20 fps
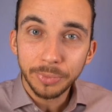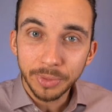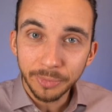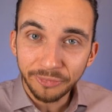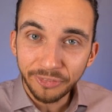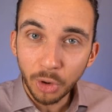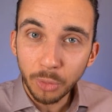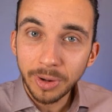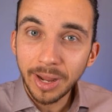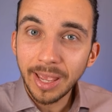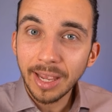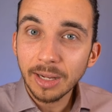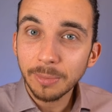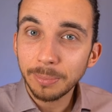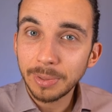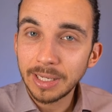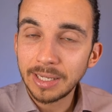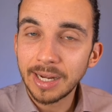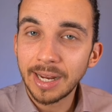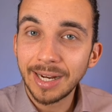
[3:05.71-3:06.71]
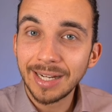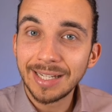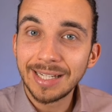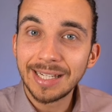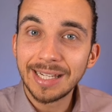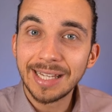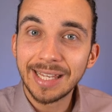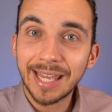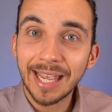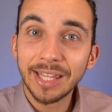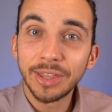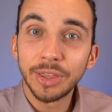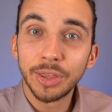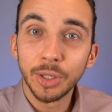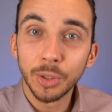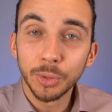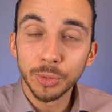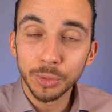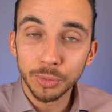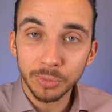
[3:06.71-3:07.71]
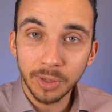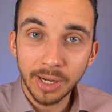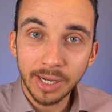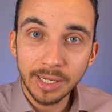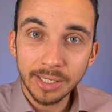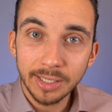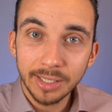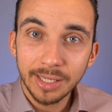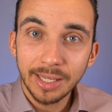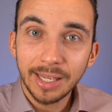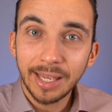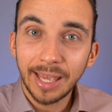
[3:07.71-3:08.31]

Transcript: The Phonak P90 get those right.